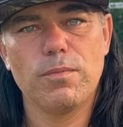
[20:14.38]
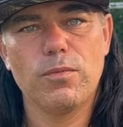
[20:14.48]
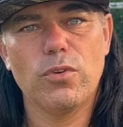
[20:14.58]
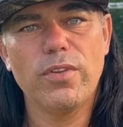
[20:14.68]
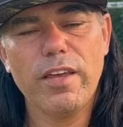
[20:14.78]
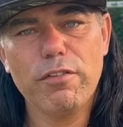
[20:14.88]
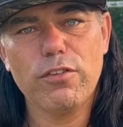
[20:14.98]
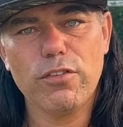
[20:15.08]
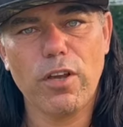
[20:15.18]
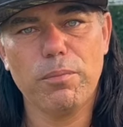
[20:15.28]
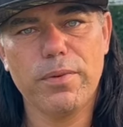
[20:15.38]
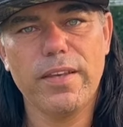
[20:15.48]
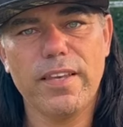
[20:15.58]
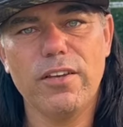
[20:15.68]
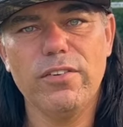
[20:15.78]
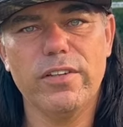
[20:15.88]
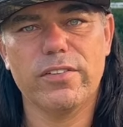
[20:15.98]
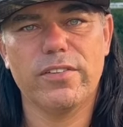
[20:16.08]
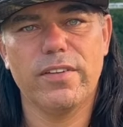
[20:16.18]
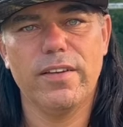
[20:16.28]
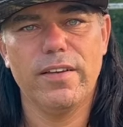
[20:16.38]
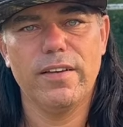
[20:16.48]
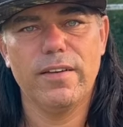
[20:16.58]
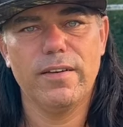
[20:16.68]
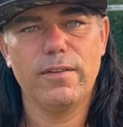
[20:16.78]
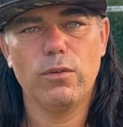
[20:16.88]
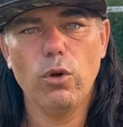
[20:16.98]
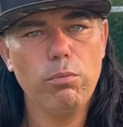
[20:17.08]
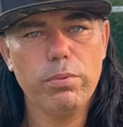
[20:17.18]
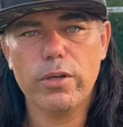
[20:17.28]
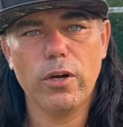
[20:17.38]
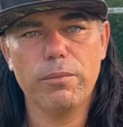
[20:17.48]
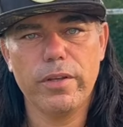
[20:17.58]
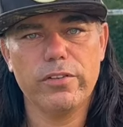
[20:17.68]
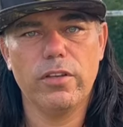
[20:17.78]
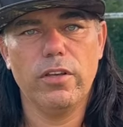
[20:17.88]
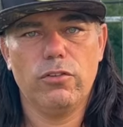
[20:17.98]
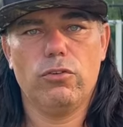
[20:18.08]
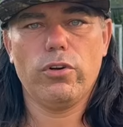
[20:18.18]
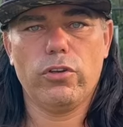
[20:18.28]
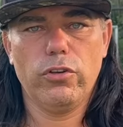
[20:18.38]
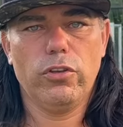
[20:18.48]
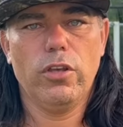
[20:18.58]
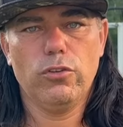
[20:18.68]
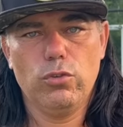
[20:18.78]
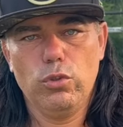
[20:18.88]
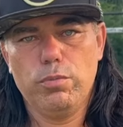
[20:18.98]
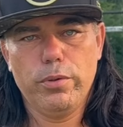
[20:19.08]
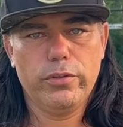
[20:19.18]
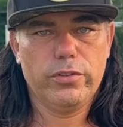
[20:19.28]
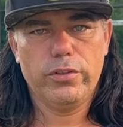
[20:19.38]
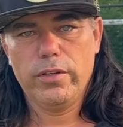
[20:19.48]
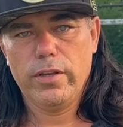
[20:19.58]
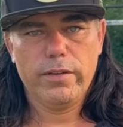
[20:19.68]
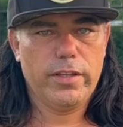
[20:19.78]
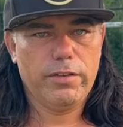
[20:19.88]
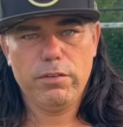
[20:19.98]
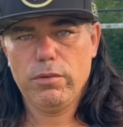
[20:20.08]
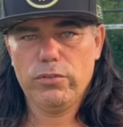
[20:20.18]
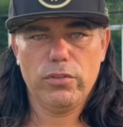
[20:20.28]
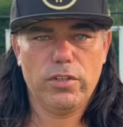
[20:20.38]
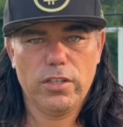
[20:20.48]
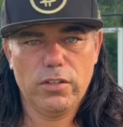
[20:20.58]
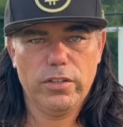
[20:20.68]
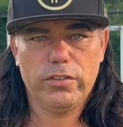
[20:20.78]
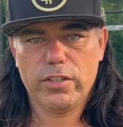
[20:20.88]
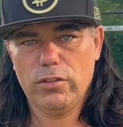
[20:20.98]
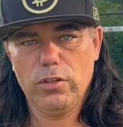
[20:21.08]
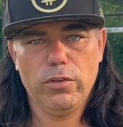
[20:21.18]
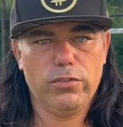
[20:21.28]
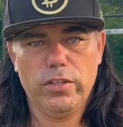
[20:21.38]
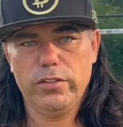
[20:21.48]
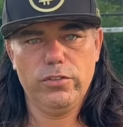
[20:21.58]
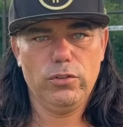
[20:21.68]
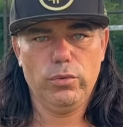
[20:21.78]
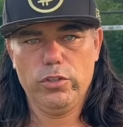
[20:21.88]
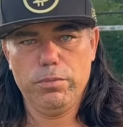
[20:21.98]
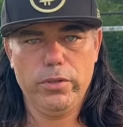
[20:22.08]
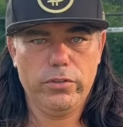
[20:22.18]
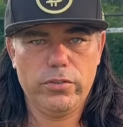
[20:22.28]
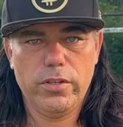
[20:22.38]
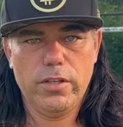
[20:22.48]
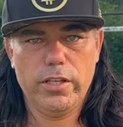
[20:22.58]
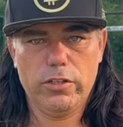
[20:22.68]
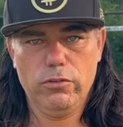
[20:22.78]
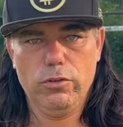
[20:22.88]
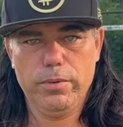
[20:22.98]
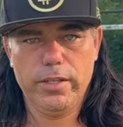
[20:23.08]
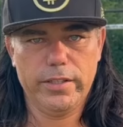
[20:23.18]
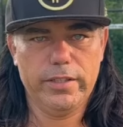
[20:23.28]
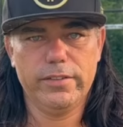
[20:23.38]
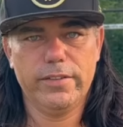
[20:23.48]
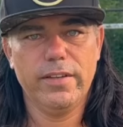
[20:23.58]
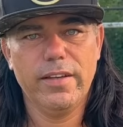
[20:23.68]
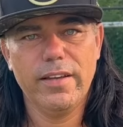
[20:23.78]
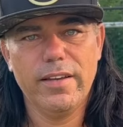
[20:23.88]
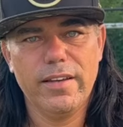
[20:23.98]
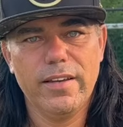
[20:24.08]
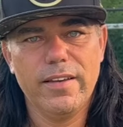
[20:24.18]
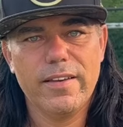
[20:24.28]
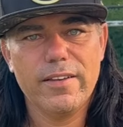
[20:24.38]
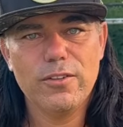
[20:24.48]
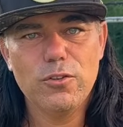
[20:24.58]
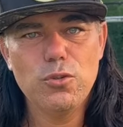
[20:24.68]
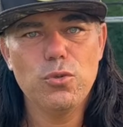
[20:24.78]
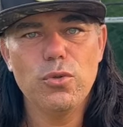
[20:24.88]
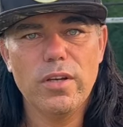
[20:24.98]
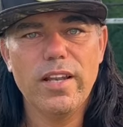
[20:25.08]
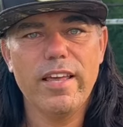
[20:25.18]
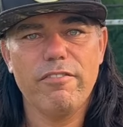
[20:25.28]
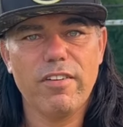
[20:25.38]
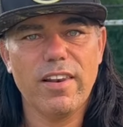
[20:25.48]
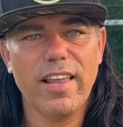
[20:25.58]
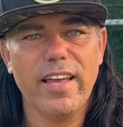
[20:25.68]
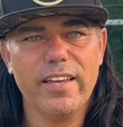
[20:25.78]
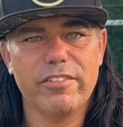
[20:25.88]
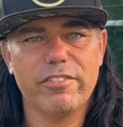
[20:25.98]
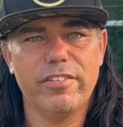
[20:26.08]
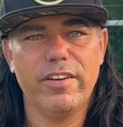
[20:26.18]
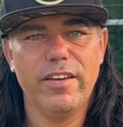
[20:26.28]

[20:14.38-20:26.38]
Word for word: So never stop taking risks. Don't become this structured suit person that never wants to take a risk and only wants to listen to its boss like a robot like this. Do live life.